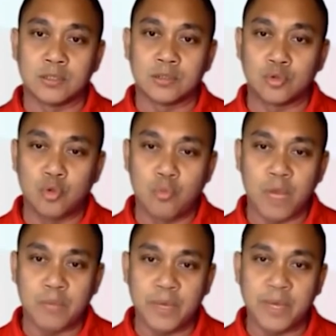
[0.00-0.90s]
to do
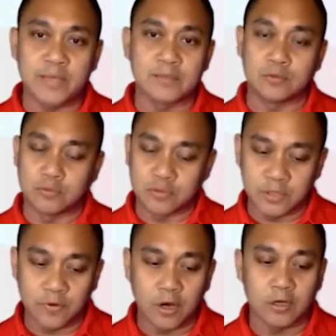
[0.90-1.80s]
my best to
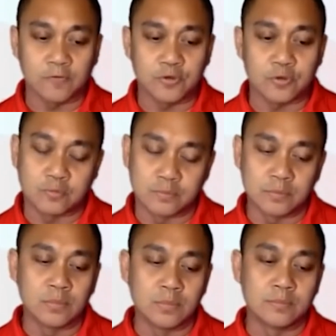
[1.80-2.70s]
serve all of you
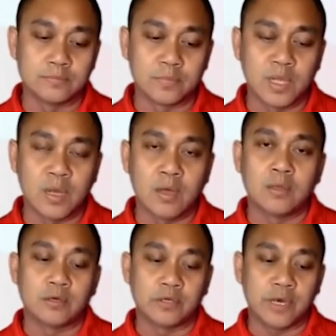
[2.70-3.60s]

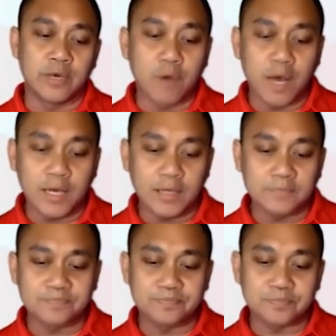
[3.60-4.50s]
okay, why,
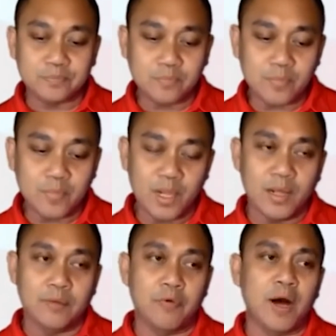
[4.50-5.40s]

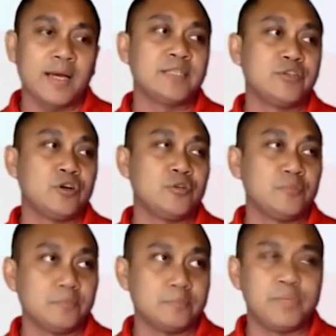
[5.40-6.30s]
why I
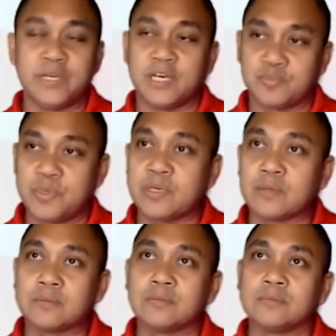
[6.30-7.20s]
joined
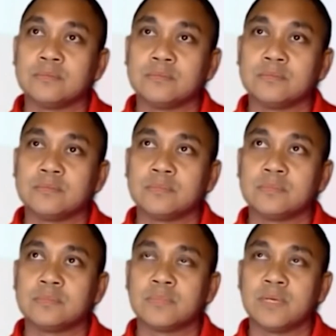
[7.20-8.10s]
PSP?
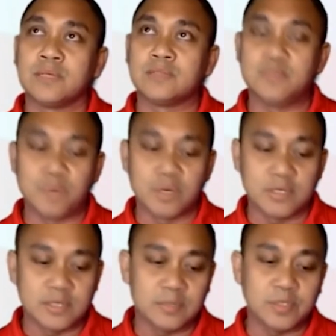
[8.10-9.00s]
Simple
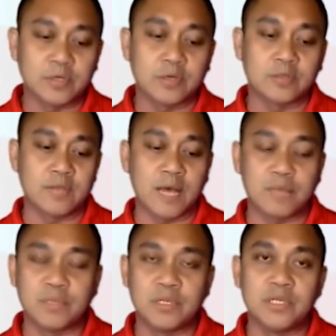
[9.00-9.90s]
reason, because I
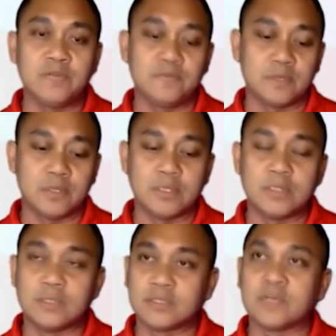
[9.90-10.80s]
believe
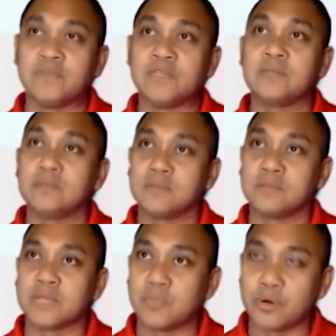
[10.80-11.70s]
in serving
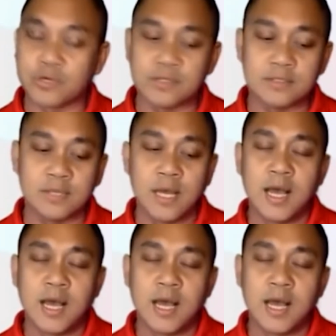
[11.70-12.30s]
Singaporeans.